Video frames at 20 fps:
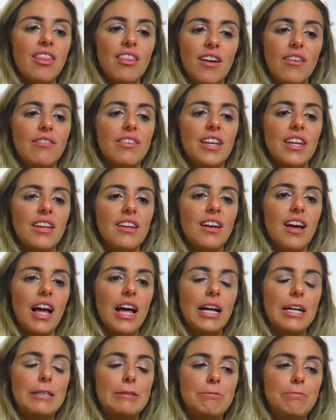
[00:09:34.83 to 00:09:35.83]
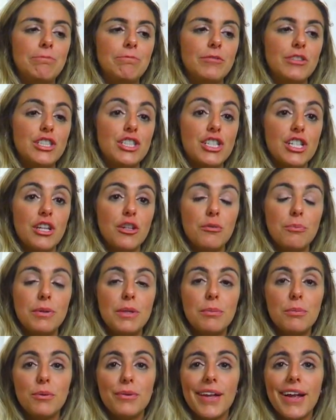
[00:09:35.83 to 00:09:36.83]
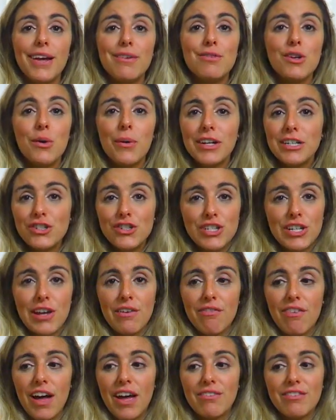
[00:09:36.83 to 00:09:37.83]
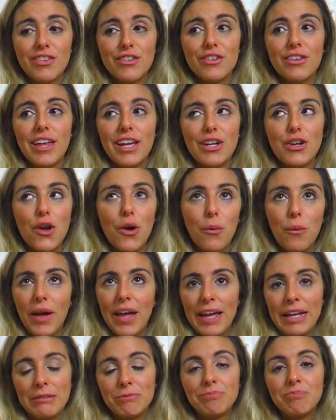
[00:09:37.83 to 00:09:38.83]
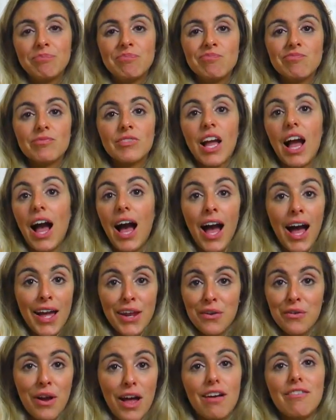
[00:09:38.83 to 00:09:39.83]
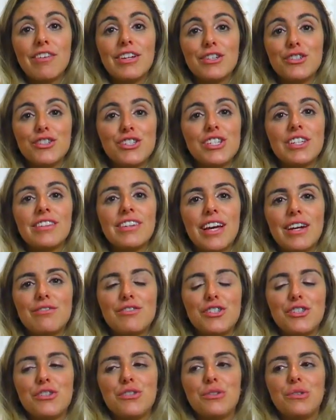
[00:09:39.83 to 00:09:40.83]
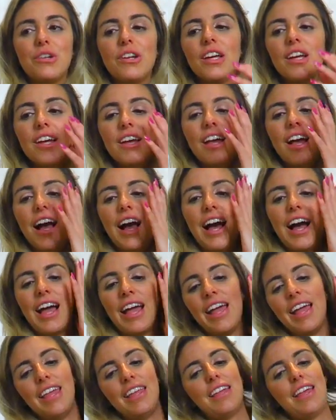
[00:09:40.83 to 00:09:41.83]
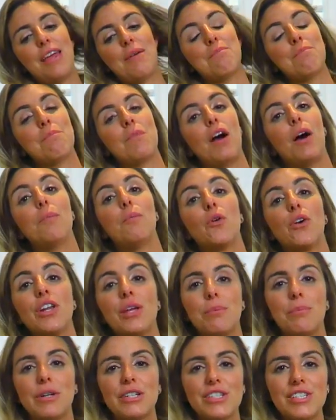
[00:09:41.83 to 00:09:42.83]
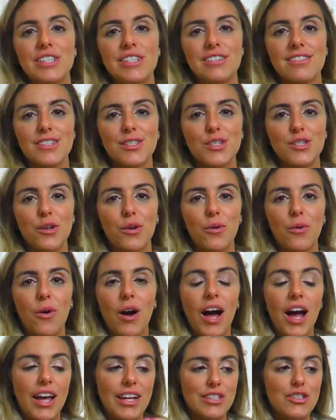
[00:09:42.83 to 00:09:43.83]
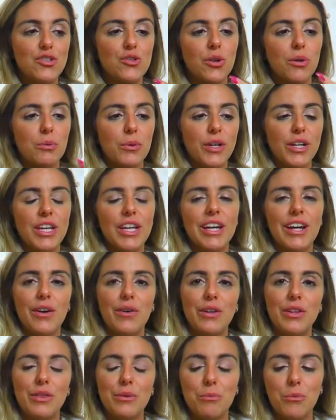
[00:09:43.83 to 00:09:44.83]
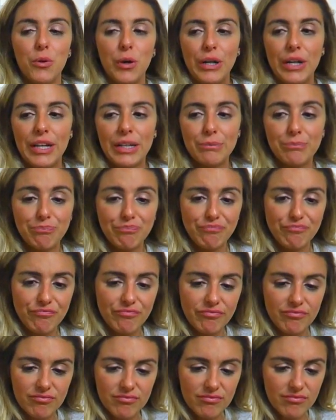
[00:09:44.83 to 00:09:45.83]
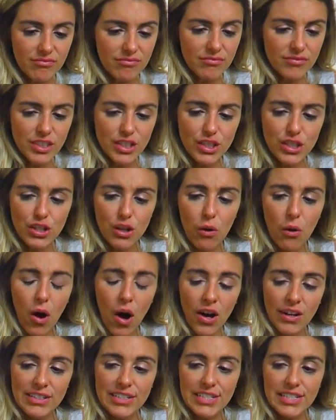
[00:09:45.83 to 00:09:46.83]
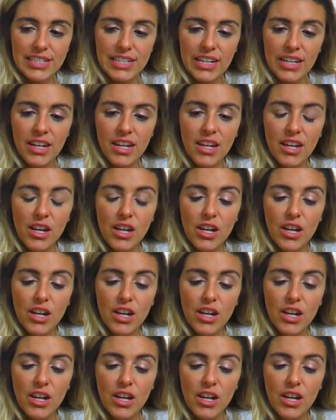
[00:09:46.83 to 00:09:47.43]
love it. There's other people that have no energy at 5, and they're like, no way. I don't have energy in the afternoon. I am a morning person, so I enjoy working out in the morning. So honestly,